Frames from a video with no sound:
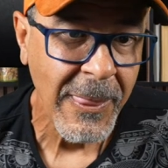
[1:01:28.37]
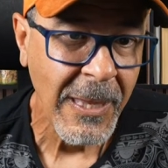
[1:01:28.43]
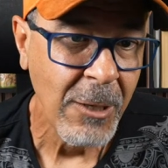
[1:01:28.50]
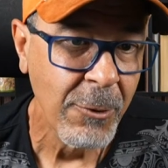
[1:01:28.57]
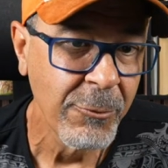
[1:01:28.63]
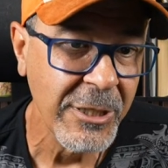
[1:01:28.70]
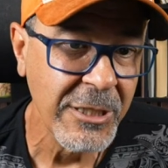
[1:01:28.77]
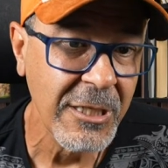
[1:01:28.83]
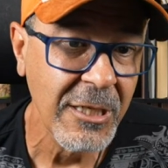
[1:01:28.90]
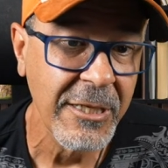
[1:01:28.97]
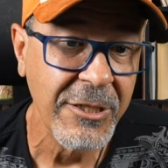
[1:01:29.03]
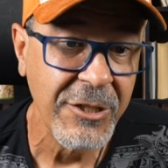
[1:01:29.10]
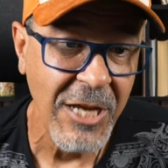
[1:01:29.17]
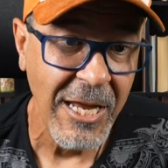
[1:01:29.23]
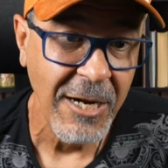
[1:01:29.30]

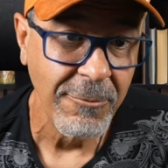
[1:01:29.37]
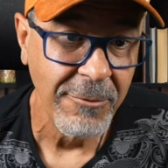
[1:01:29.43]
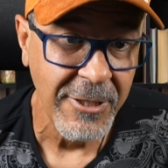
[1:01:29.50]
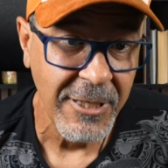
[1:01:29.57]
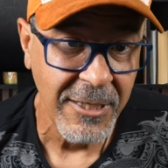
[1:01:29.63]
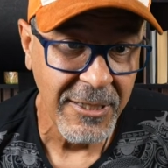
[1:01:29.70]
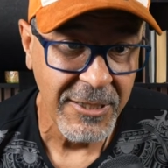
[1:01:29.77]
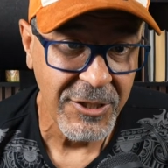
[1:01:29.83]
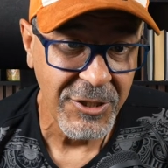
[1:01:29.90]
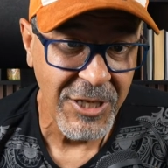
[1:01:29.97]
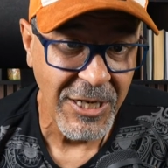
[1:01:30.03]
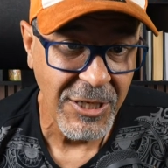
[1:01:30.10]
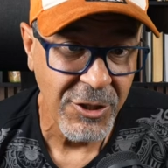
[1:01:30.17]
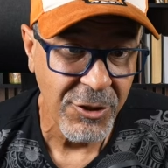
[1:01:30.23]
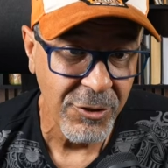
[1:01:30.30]
Recently chatted with an
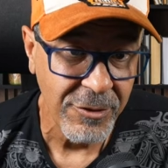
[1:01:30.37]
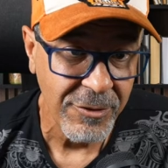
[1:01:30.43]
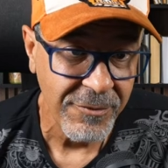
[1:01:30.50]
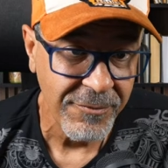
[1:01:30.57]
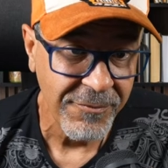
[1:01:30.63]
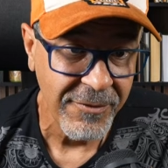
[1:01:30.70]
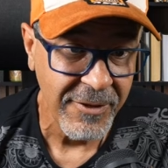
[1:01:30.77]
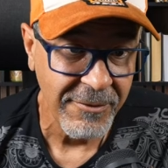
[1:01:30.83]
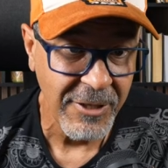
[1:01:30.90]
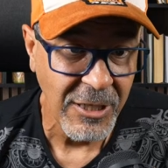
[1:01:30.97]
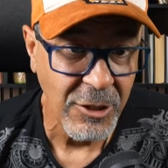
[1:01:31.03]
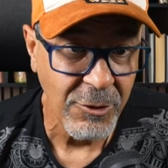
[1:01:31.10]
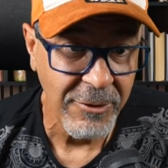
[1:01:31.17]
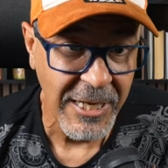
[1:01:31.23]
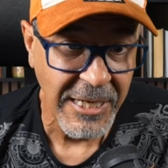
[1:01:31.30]
exchange student from
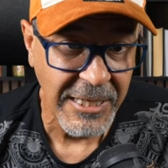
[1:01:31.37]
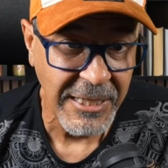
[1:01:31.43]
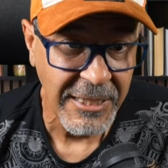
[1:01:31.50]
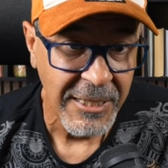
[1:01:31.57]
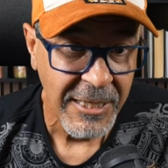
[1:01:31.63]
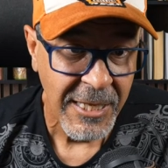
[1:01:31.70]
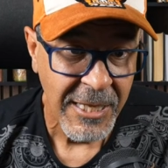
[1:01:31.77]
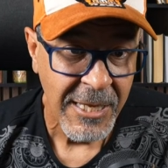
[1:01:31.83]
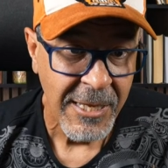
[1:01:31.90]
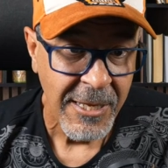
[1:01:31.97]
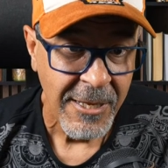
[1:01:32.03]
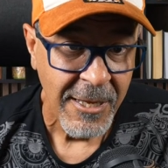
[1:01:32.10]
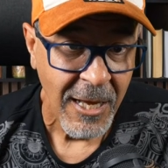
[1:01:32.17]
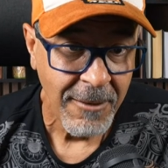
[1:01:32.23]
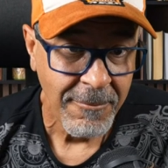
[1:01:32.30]
the UAE.
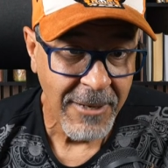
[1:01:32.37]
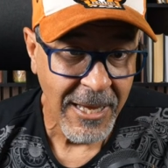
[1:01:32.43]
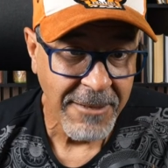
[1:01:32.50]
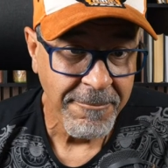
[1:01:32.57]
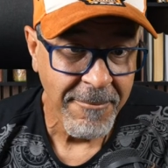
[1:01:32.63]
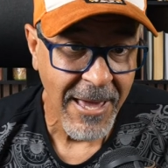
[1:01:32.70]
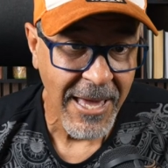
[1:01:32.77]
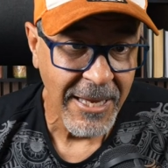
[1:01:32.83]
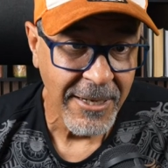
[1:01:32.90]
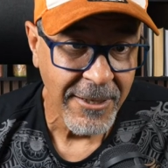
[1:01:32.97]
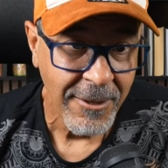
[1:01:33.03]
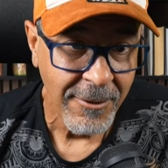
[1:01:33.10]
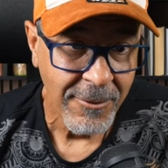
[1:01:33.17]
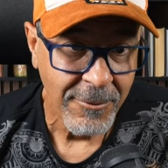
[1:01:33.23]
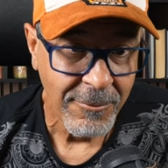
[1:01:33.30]
I'm like, man,
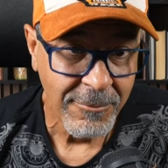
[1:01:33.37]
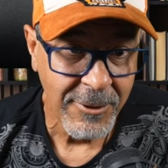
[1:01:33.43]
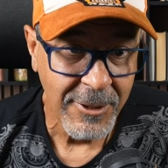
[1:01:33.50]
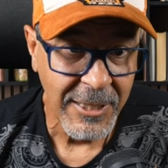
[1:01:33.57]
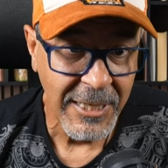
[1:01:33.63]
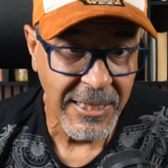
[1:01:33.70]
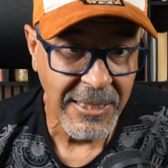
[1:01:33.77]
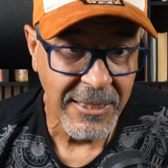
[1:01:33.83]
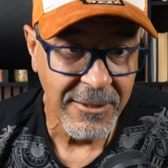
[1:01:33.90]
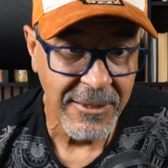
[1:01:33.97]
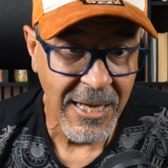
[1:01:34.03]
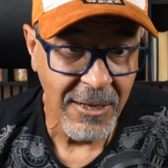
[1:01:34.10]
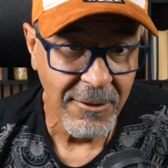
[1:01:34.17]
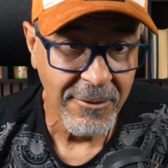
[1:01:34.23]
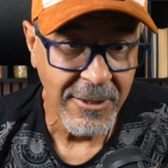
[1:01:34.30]
we're heading
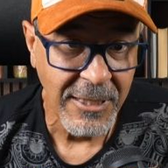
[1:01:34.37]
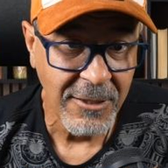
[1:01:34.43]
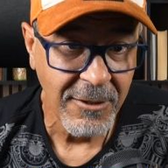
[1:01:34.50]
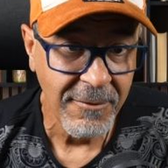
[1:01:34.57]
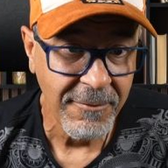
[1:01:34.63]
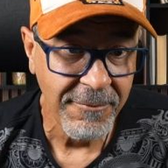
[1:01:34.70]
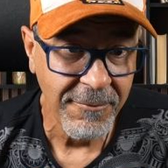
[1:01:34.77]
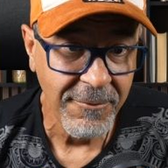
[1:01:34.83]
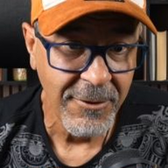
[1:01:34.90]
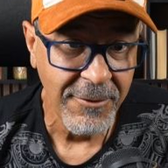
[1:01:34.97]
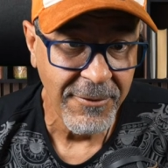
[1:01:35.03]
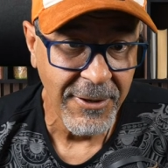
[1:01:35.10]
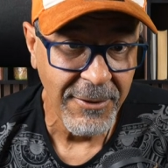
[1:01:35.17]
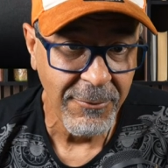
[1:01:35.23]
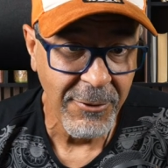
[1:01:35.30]
downhill
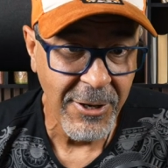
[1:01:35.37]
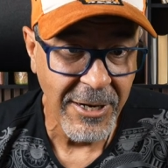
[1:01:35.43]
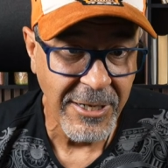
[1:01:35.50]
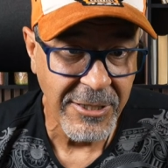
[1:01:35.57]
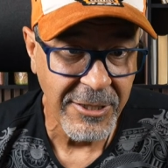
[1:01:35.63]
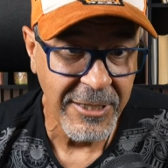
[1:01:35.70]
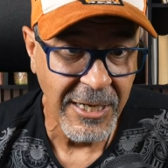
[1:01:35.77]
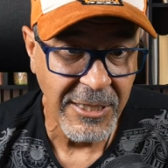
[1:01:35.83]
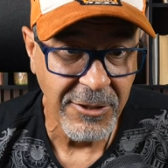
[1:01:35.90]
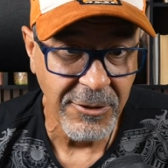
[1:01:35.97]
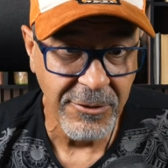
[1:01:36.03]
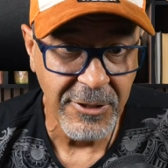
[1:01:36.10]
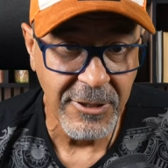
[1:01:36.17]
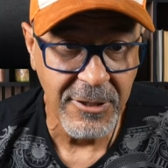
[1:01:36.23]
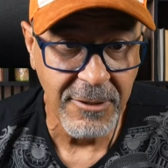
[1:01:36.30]
with our educational
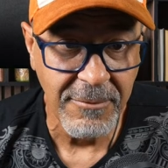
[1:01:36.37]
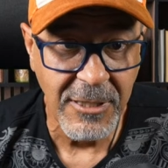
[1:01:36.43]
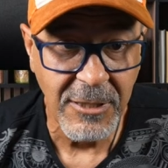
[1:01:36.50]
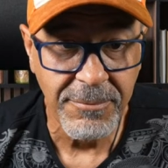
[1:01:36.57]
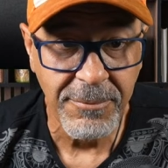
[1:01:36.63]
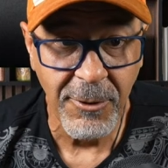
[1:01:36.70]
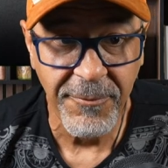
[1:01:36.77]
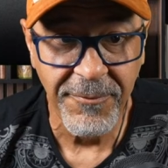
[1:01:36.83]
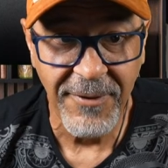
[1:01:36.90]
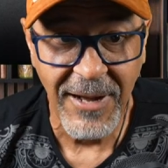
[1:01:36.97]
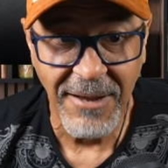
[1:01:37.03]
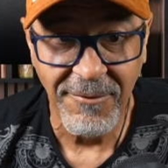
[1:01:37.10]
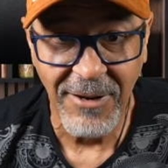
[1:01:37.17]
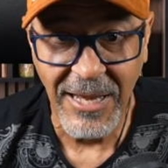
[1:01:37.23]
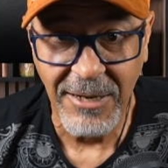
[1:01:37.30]
system. He spoke
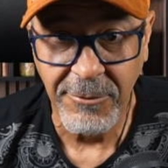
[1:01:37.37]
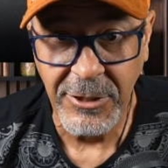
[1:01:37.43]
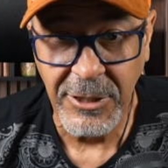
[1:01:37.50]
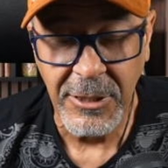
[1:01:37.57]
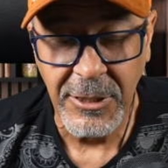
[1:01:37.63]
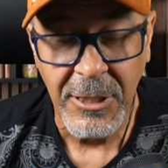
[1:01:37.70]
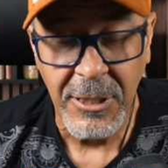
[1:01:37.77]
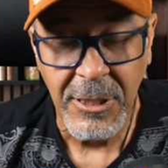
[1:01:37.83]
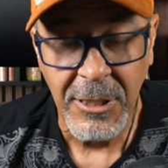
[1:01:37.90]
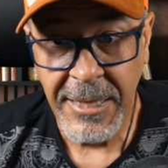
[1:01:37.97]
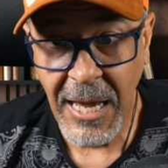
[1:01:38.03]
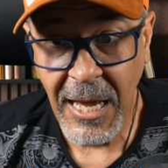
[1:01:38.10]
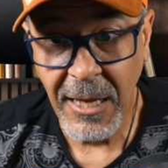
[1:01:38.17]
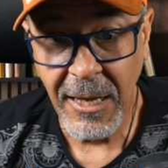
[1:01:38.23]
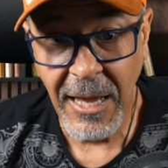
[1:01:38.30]
5 languages.
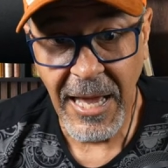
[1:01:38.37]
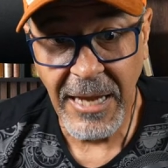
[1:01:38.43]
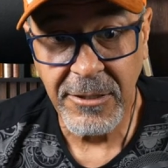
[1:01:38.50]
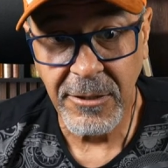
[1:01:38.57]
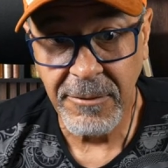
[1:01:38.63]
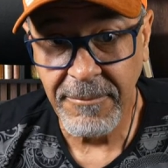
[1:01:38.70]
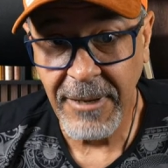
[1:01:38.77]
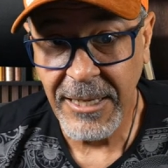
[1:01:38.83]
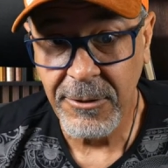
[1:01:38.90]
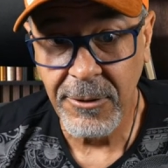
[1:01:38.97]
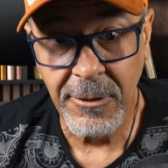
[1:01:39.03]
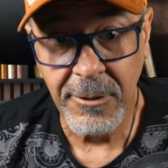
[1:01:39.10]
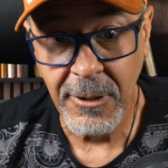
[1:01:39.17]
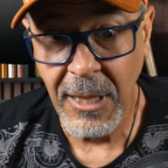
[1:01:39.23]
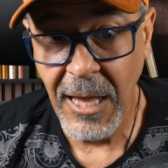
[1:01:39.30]
Yeah, actually,
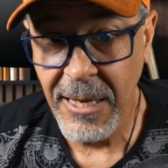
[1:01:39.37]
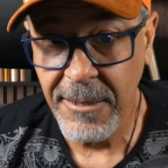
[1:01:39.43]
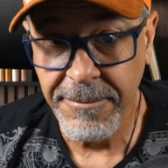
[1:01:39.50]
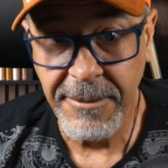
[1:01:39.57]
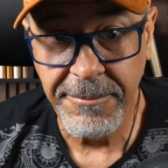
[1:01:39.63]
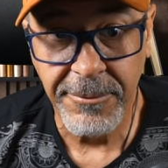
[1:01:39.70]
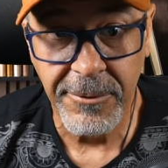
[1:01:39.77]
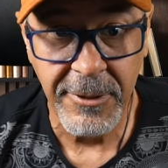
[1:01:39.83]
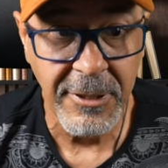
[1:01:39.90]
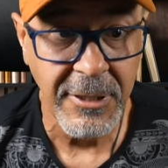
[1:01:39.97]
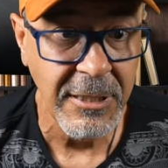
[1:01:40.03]
Michael, a lot of people